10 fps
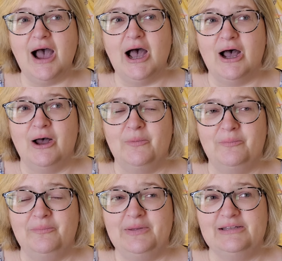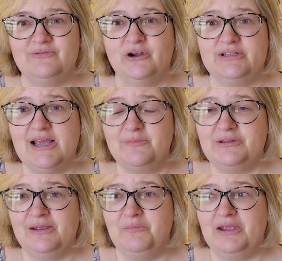um, it's very
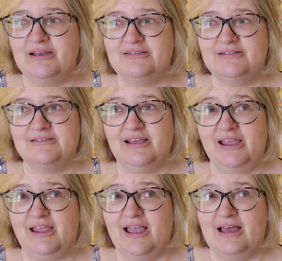tempting because it's like